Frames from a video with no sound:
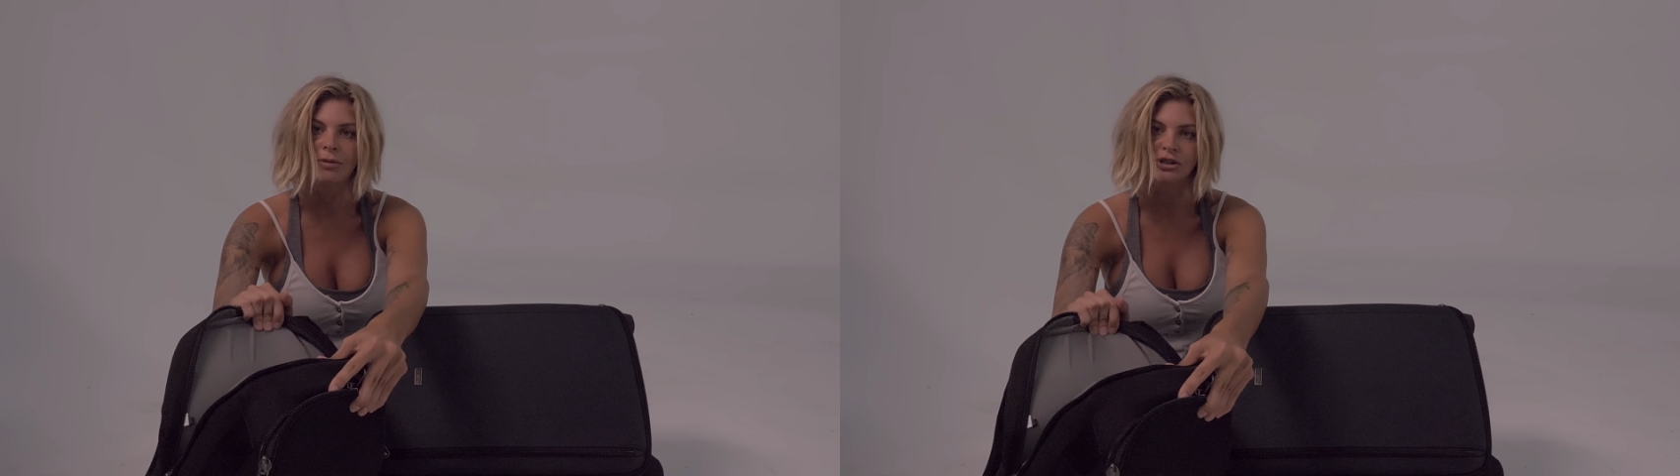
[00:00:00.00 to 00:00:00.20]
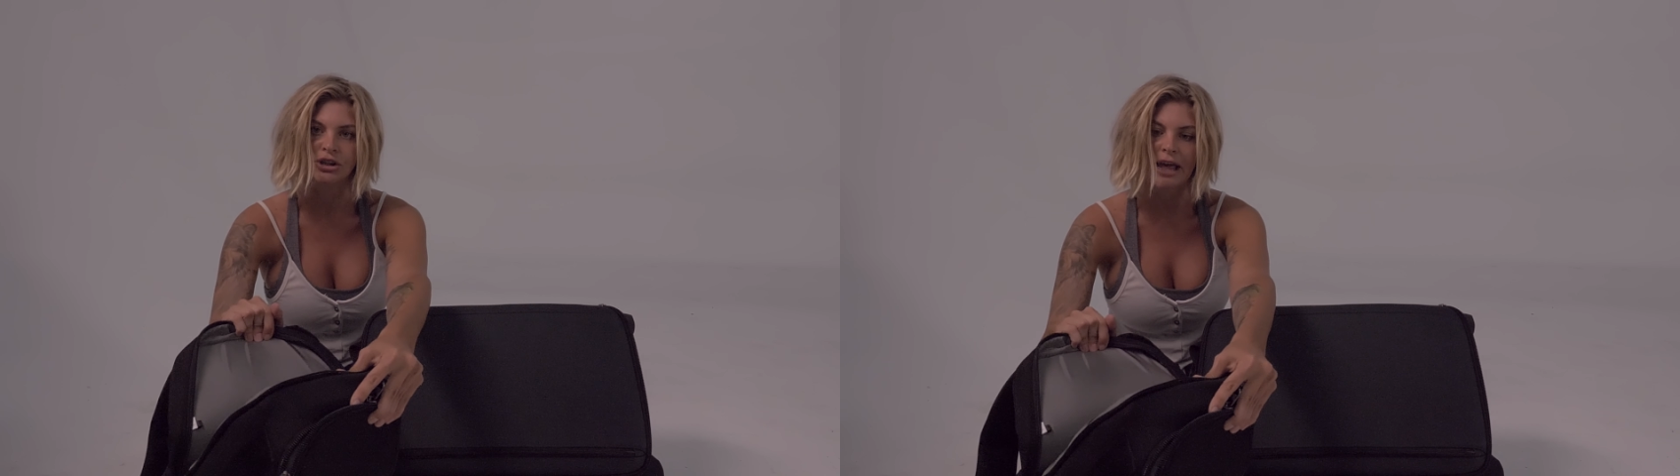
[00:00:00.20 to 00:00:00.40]

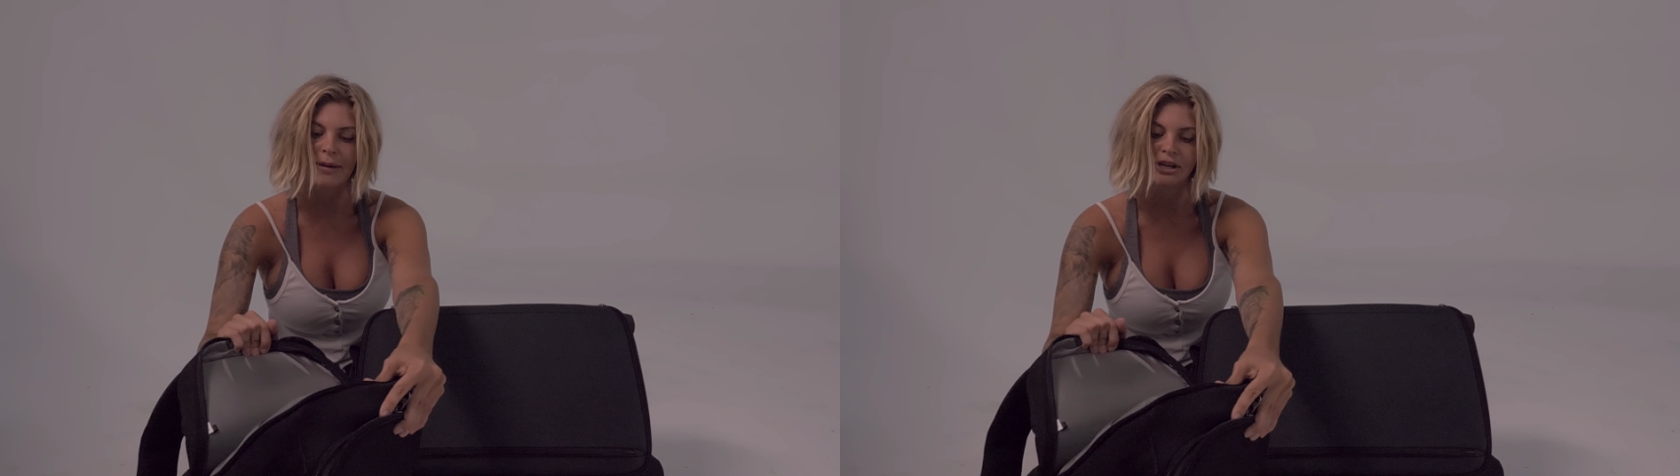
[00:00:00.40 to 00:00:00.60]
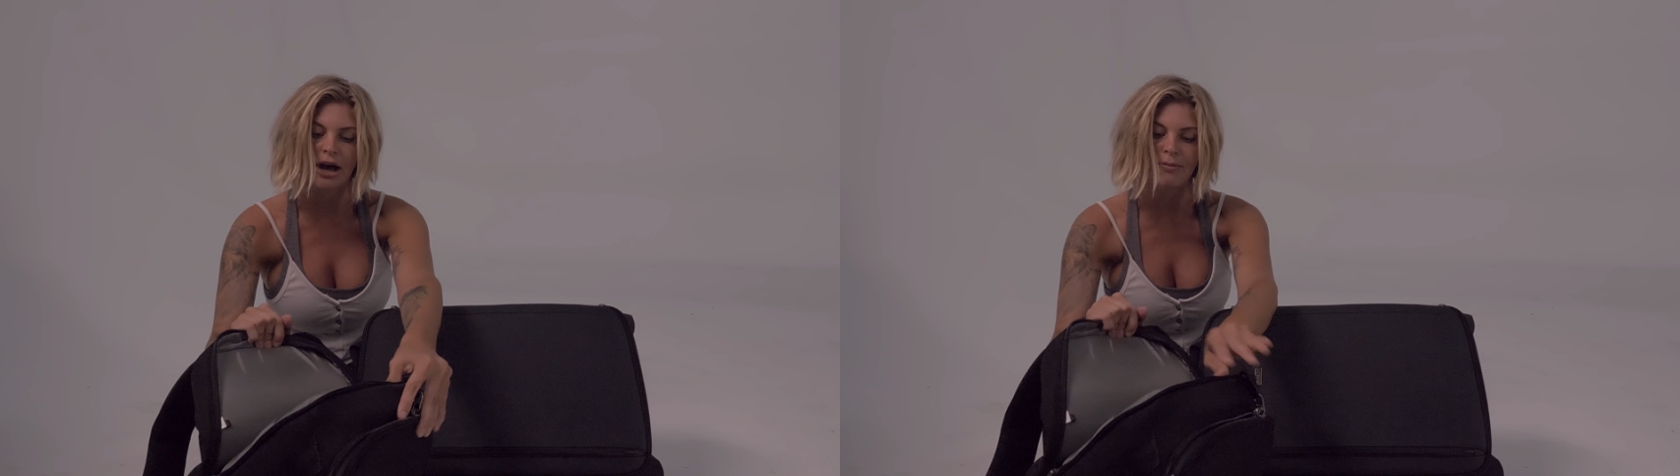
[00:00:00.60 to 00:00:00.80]
Put your
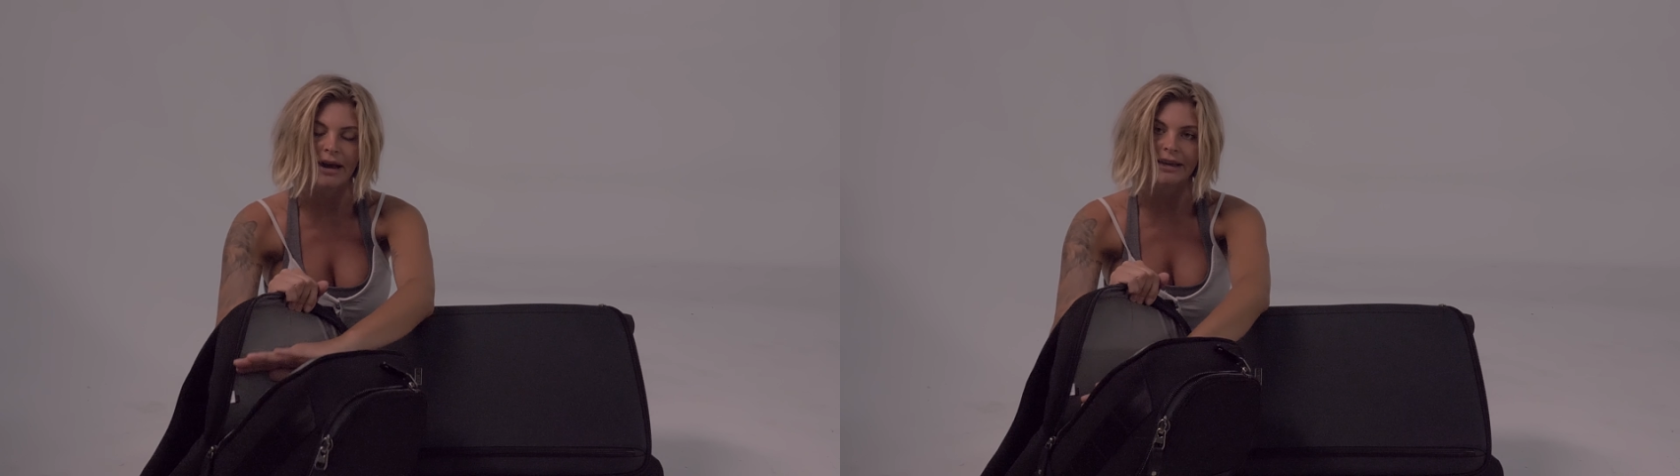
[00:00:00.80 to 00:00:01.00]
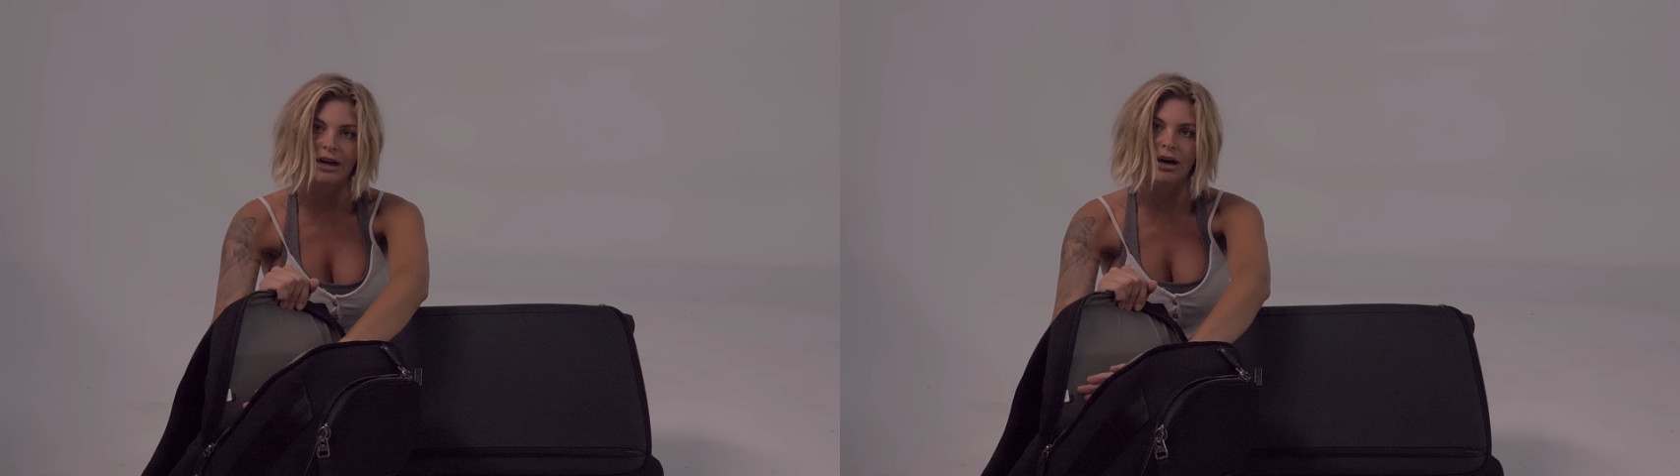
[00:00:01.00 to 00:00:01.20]
laptop
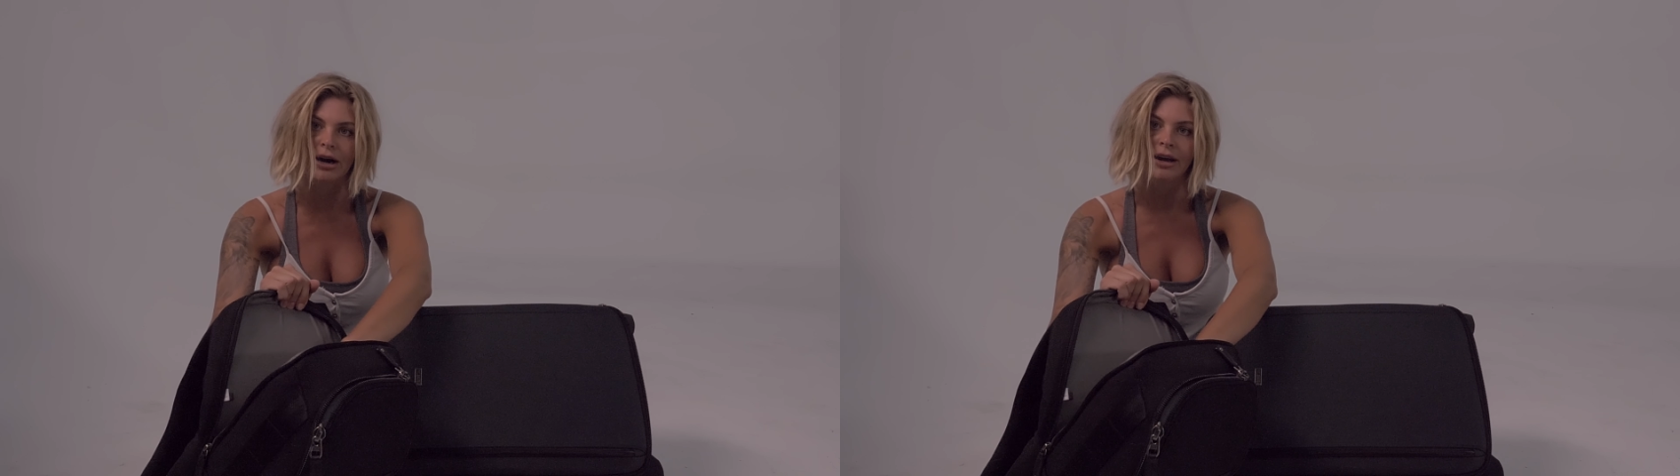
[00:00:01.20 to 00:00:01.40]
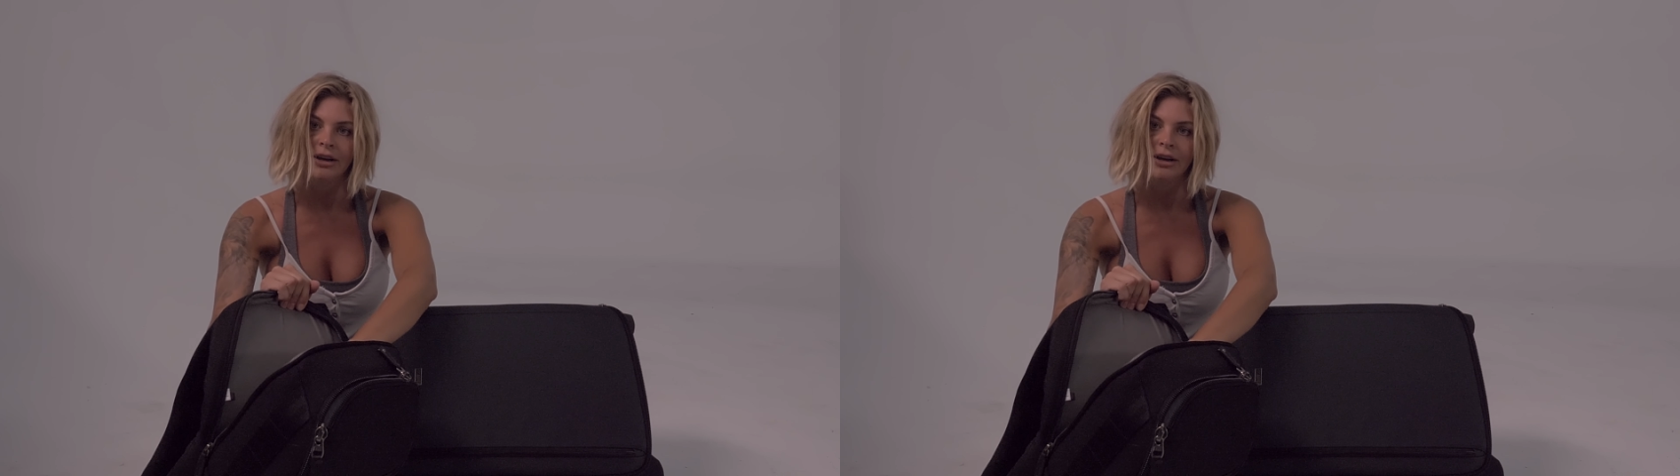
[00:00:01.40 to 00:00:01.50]
back here.